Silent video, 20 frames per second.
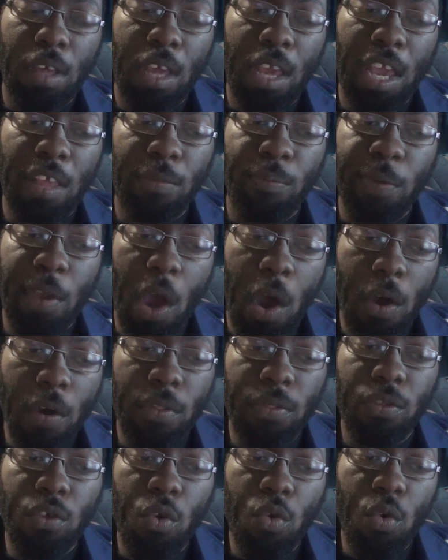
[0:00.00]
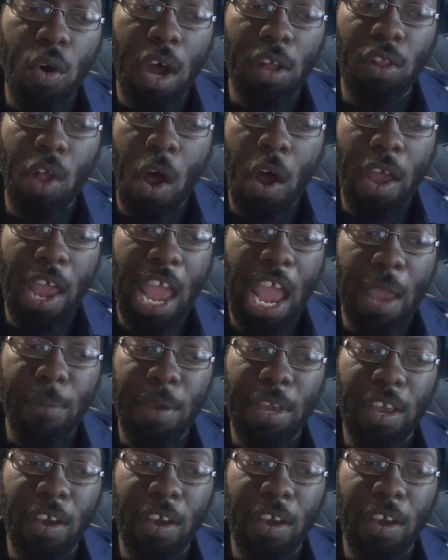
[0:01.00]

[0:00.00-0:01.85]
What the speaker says: And to be honest with you, a lot of anime